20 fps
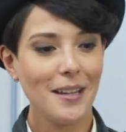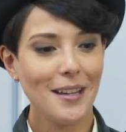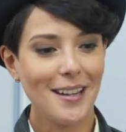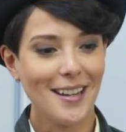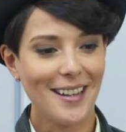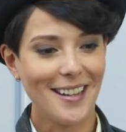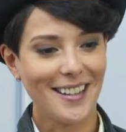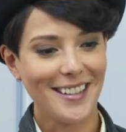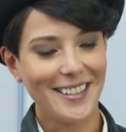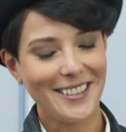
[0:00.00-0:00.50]

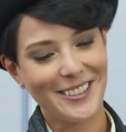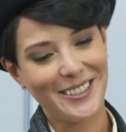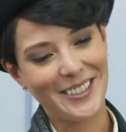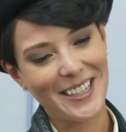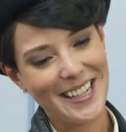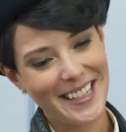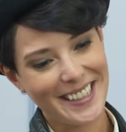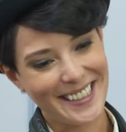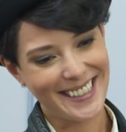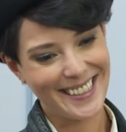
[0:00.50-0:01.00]
Uh,
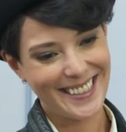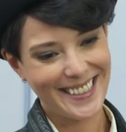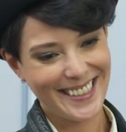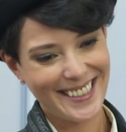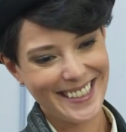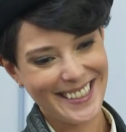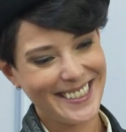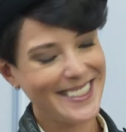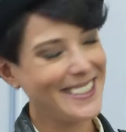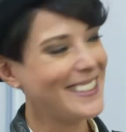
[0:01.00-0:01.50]

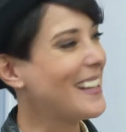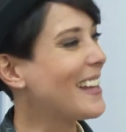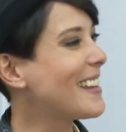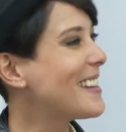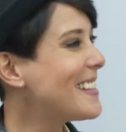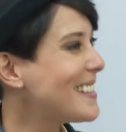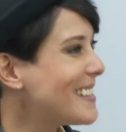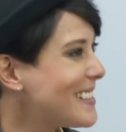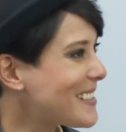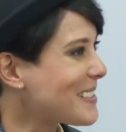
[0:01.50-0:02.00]
I
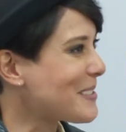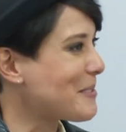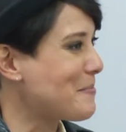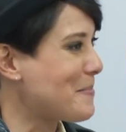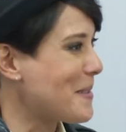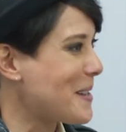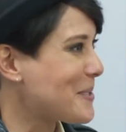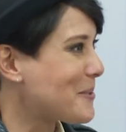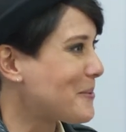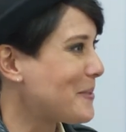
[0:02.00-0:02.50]
think this is the
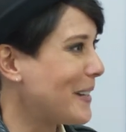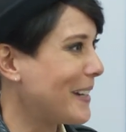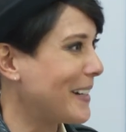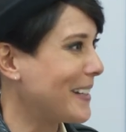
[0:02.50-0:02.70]
best way